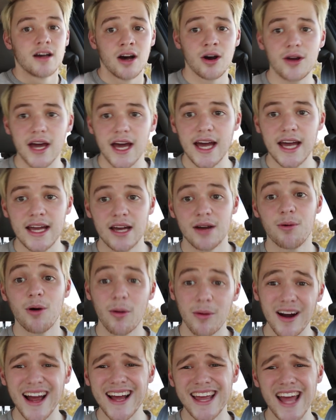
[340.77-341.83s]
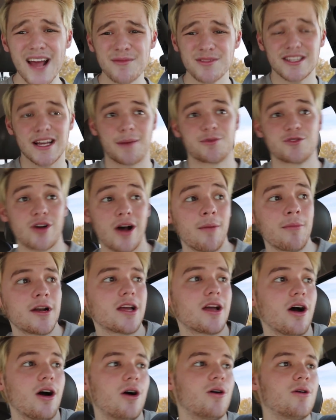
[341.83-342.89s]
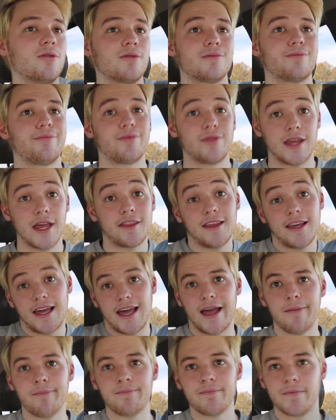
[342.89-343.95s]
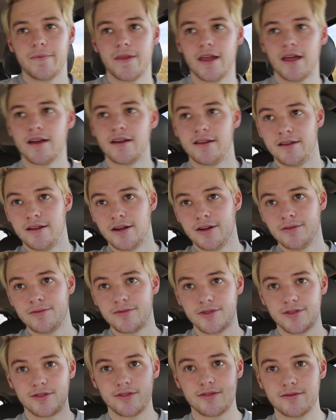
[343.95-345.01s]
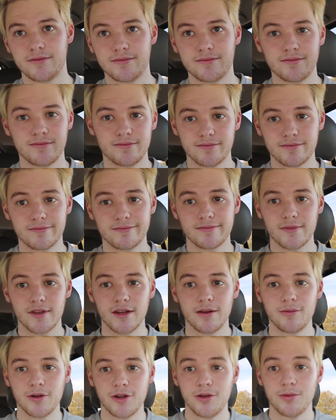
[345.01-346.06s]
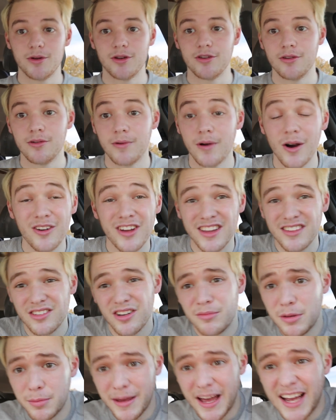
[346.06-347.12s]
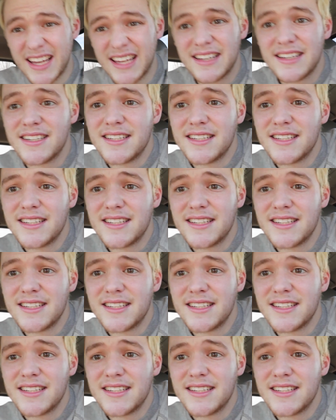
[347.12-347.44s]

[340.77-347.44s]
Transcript: Okay, well, we're at GameStop, so I'm gonna go get the game, and you know, what you would do. Okay, so I'll be back.